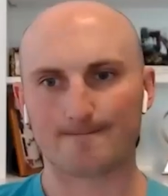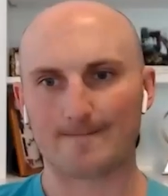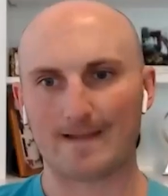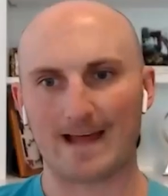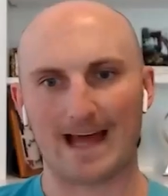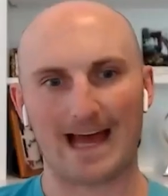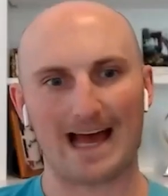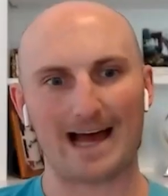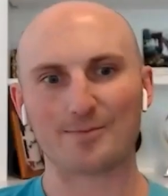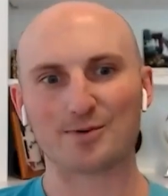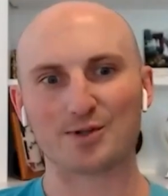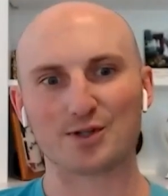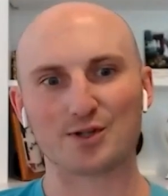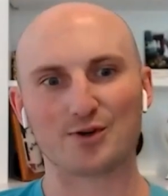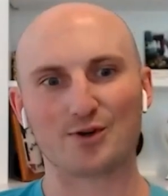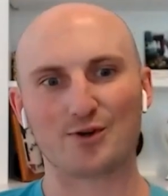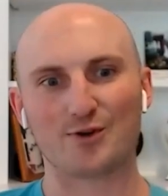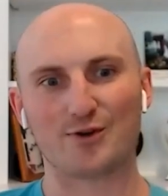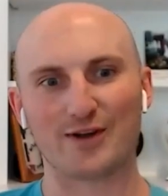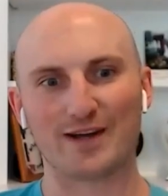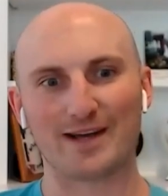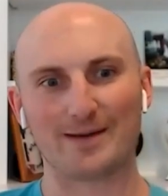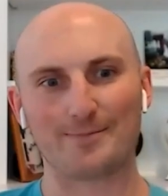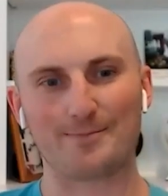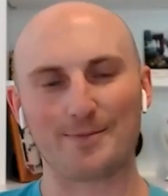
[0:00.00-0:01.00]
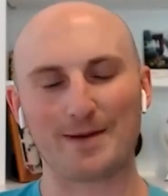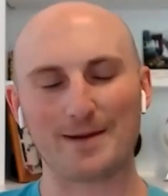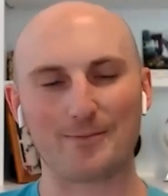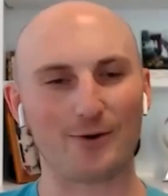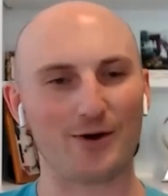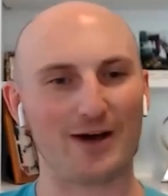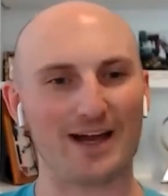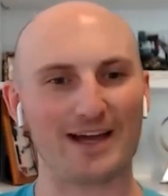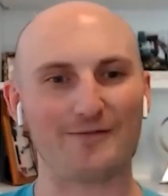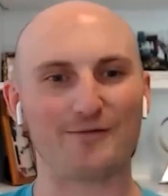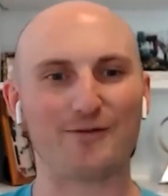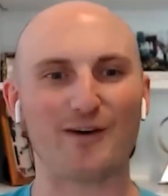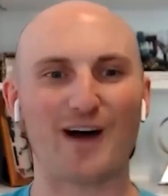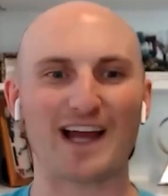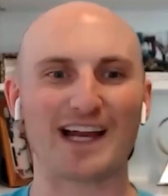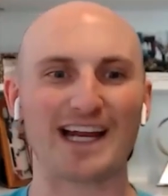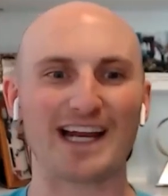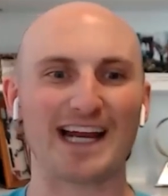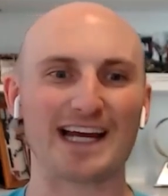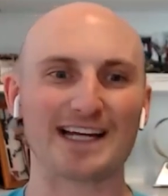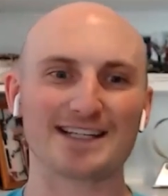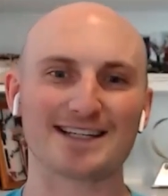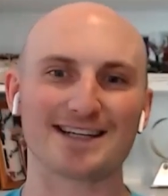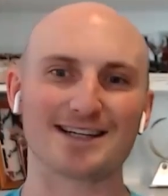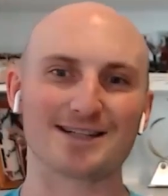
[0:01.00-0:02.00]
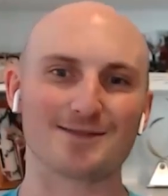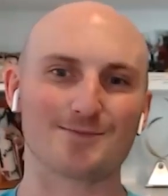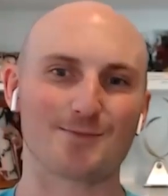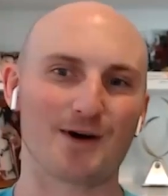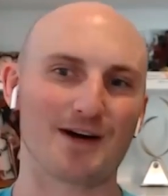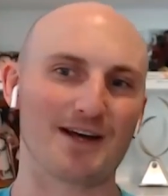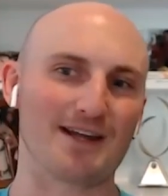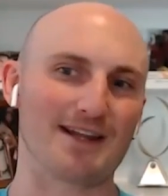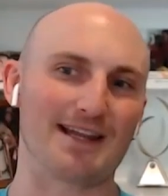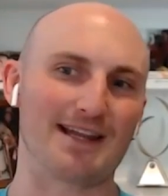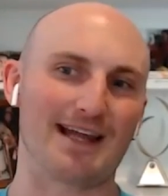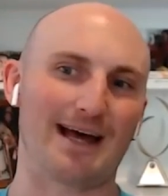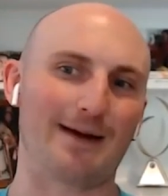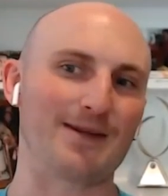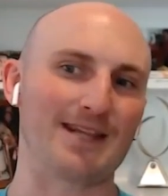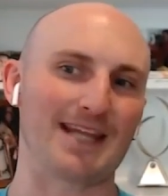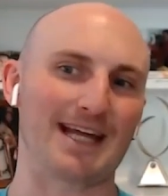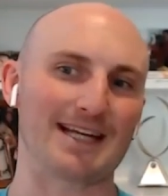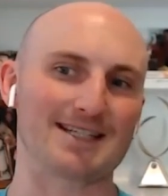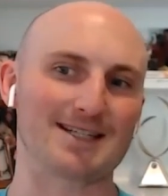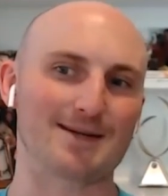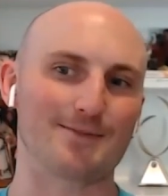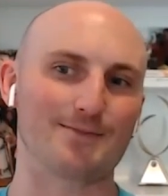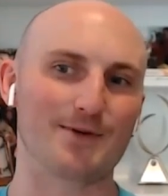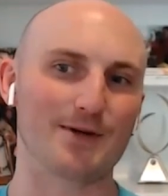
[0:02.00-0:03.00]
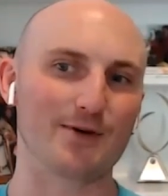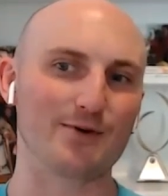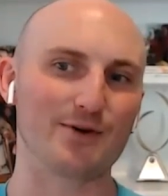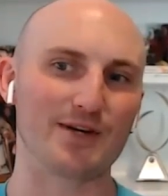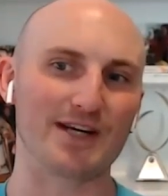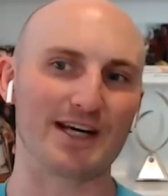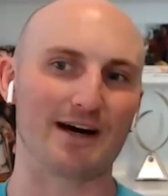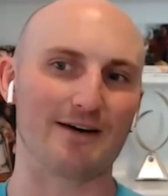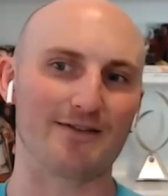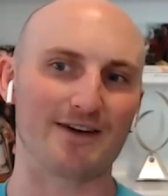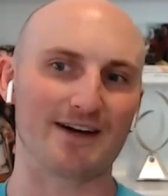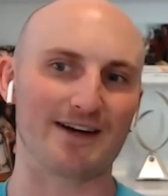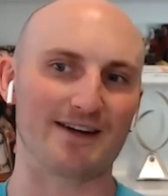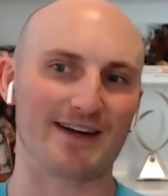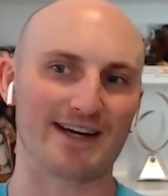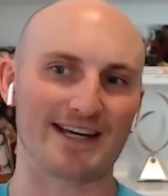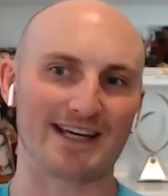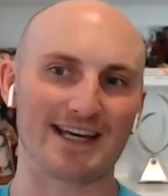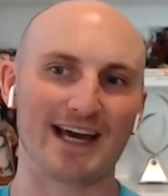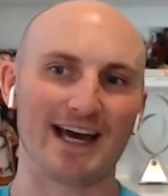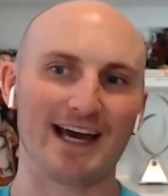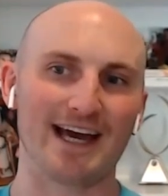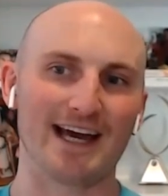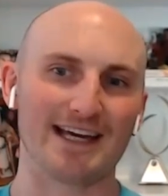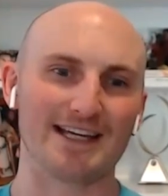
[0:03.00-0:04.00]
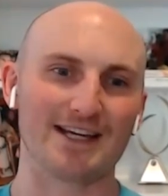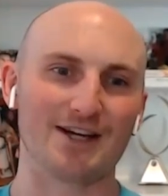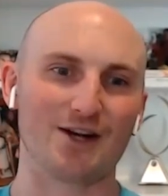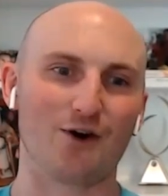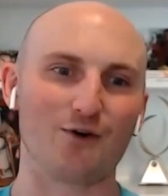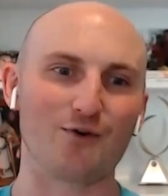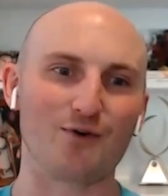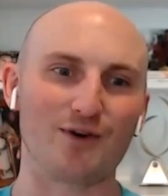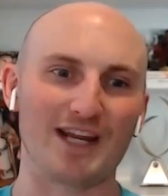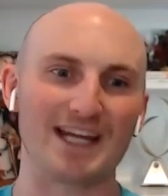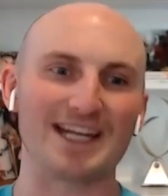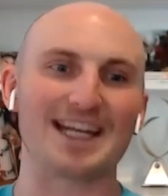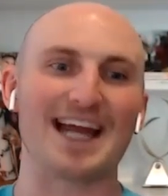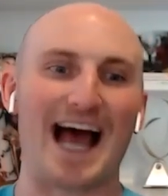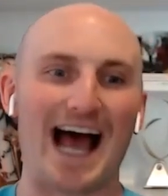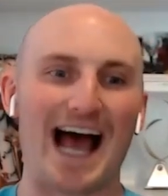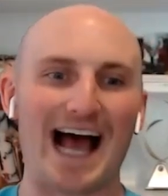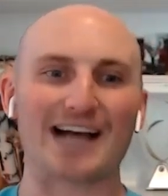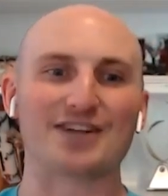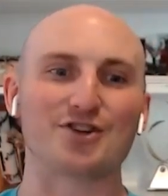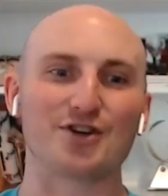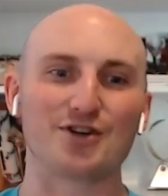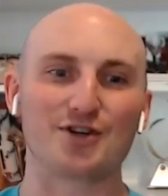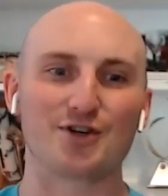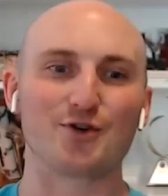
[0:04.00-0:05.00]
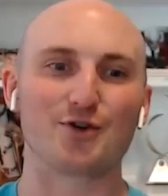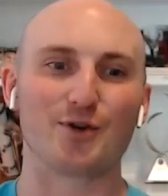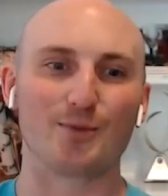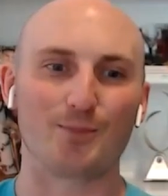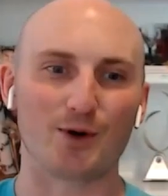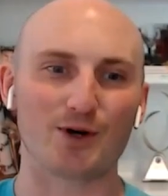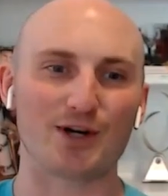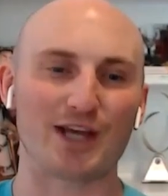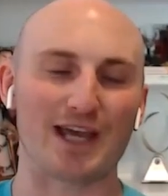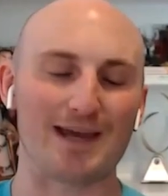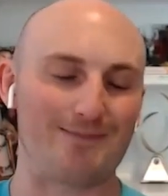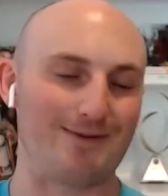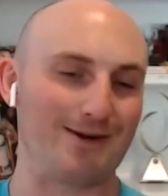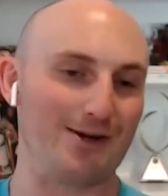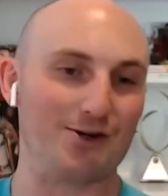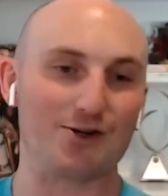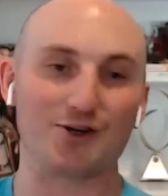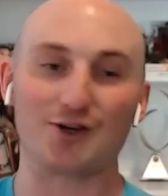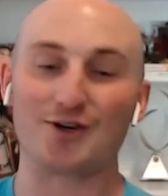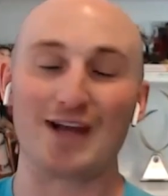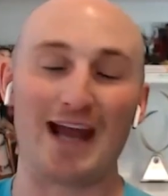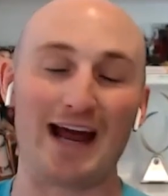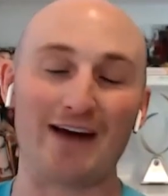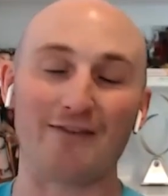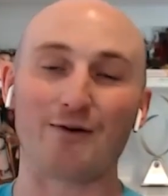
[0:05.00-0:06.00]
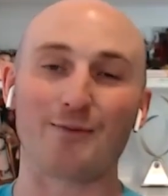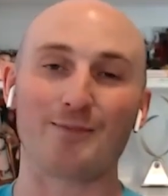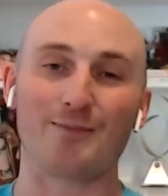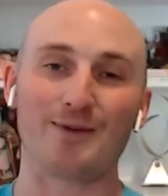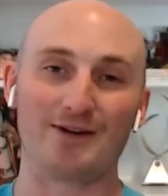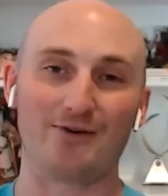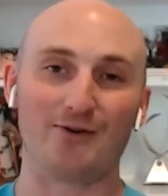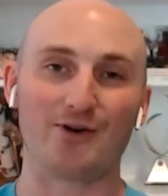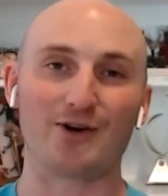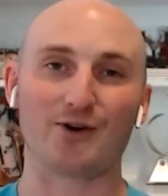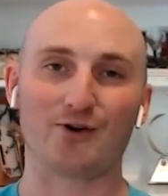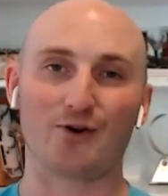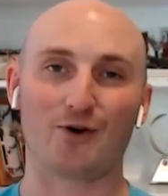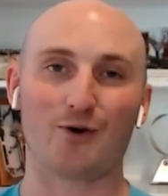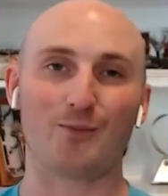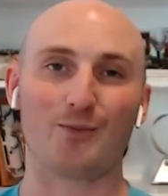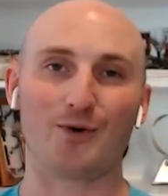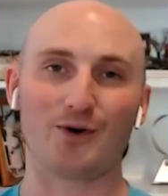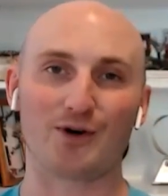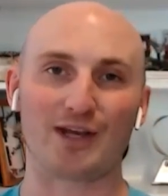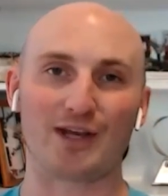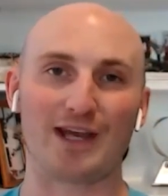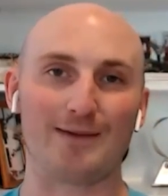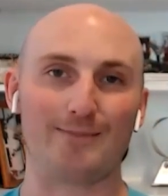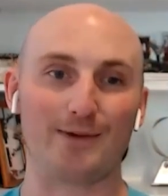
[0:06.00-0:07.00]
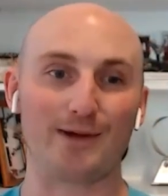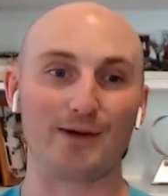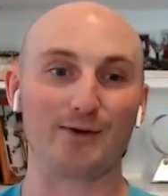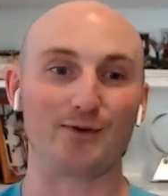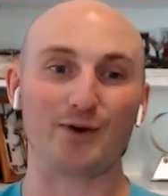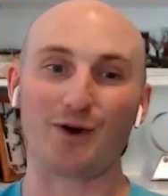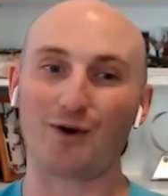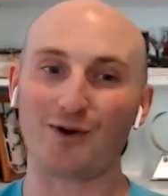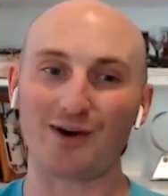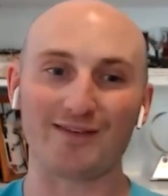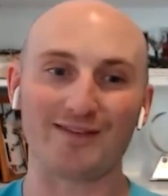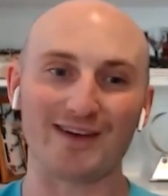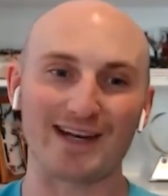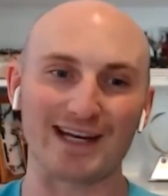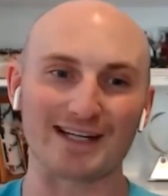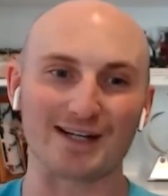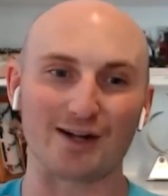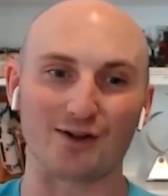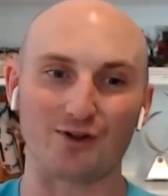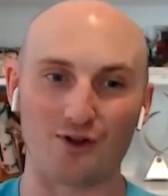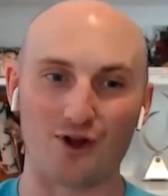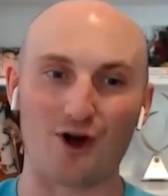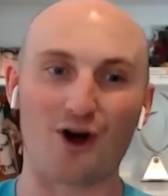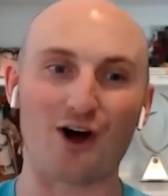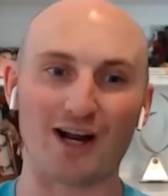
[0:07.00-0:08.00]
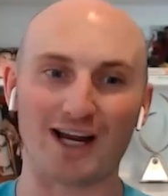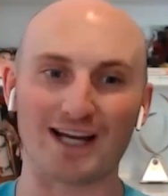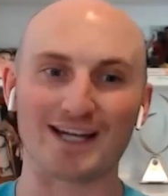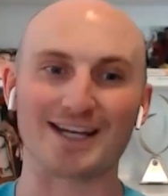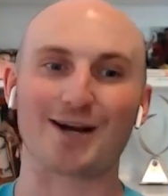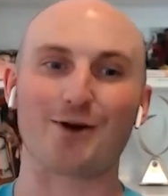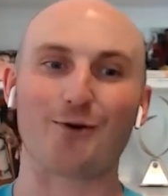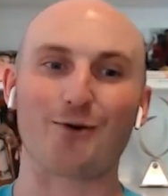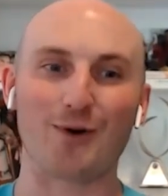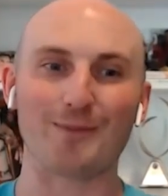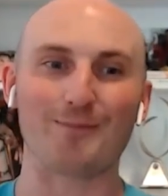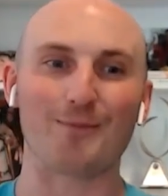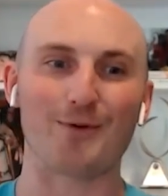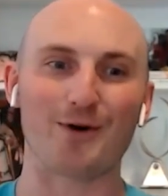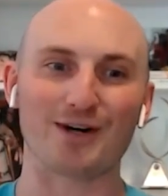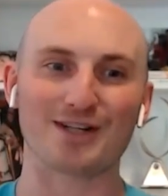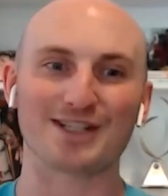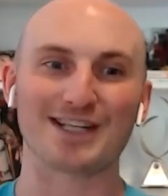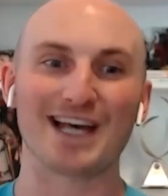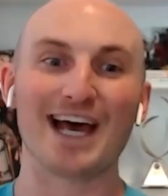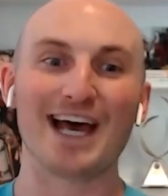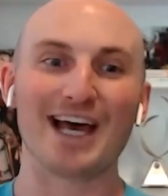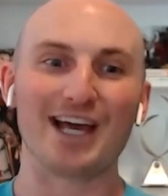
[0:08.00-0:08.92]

Absolutely. People hate finances, but I mean, that's the beauty of it. Like, you don't need to actually do the bookkeeping. You should never be doing your own bookkeeping. You don't even need to log into QuickBooks.